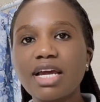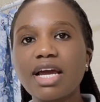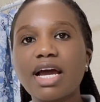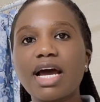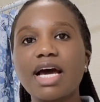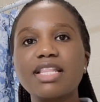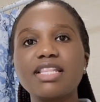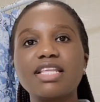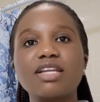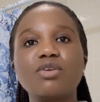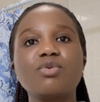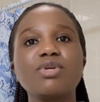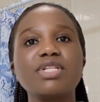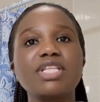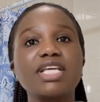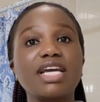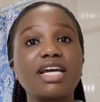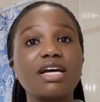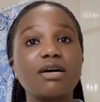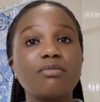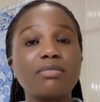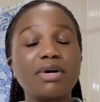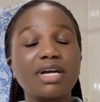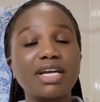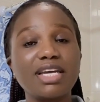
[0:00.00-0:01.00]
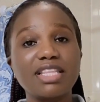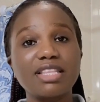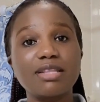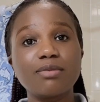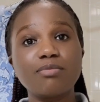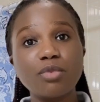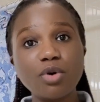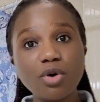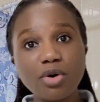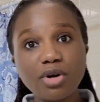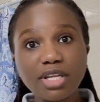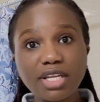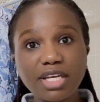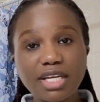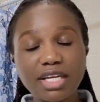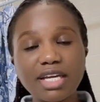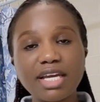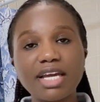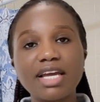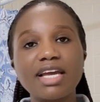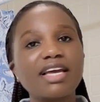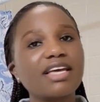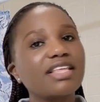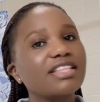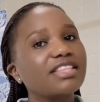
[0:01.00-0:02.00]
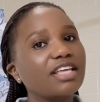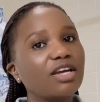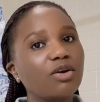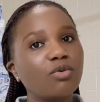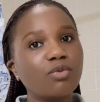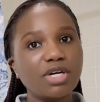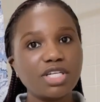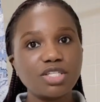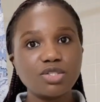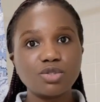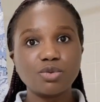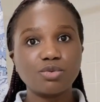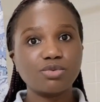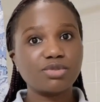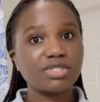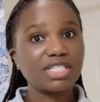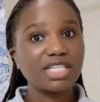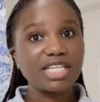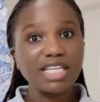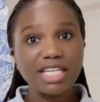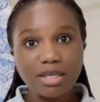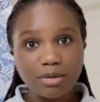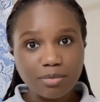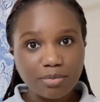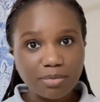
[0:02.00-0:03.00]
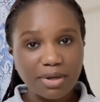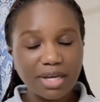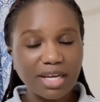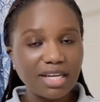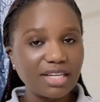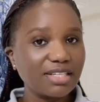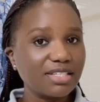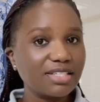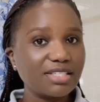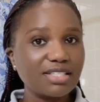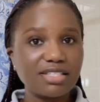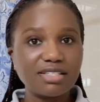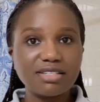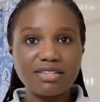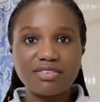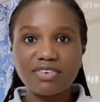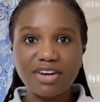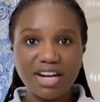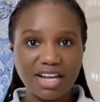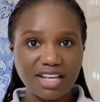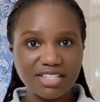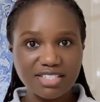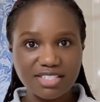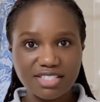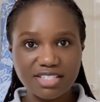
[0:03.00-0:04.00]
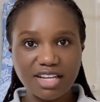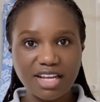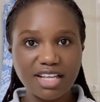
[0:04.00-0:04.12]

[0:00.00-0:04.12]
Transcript: and then when they come back in the morning, they want to sleep and rest.